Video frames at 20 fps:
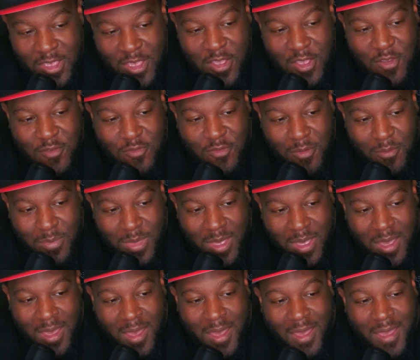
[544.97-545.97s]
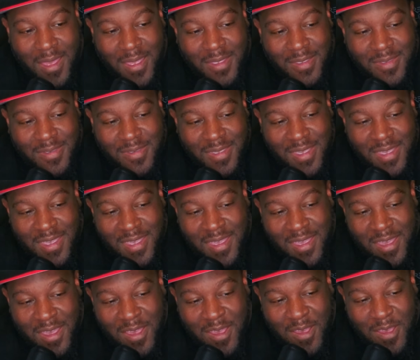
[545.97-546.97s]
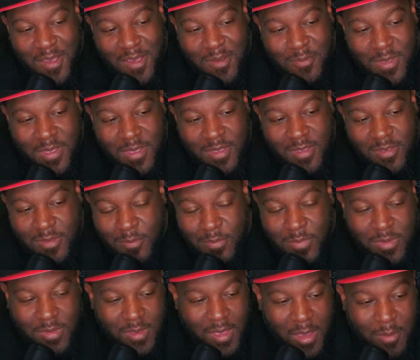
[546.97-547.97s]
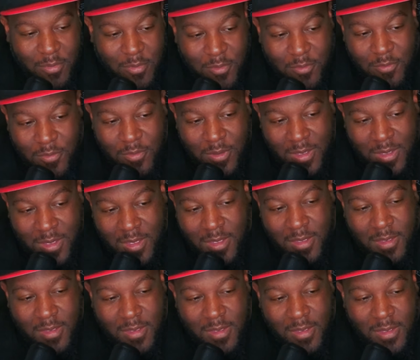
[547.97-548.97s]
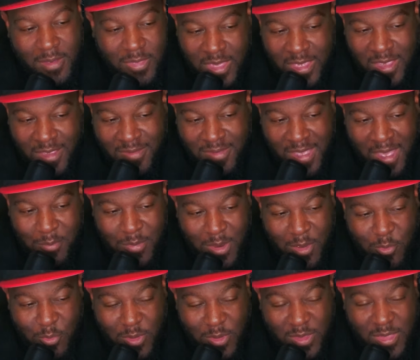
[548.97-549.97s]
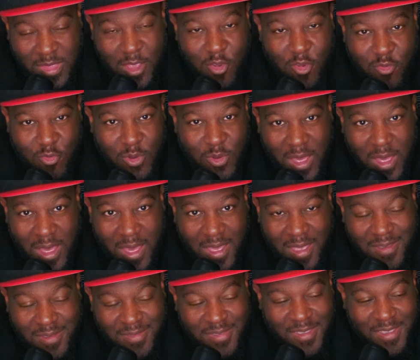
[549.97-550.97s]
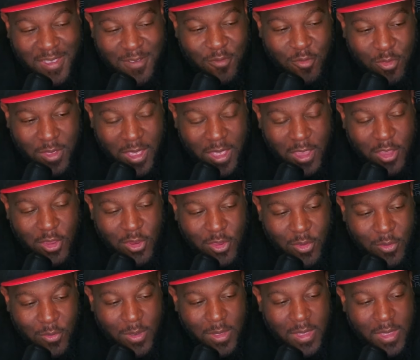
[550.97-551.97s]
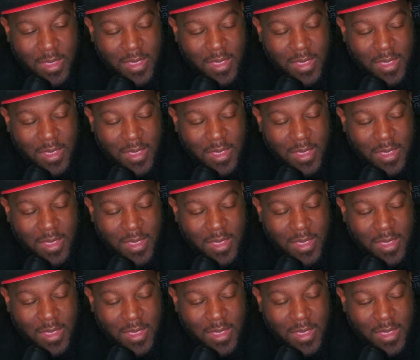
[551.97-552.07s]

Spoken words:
from the eyes, some type of things happening with the Groot eyes to give you that, you know,